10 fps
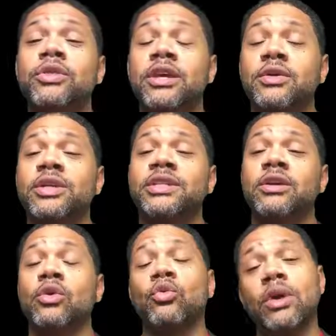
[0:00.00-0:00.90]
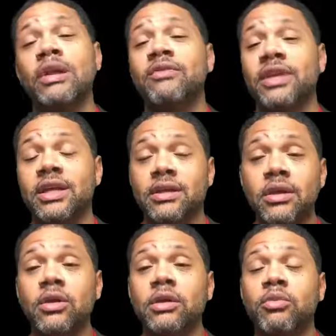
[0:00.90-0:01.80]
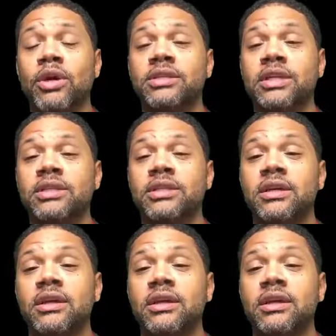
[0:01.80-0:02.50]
theories that are relevant in the learning process.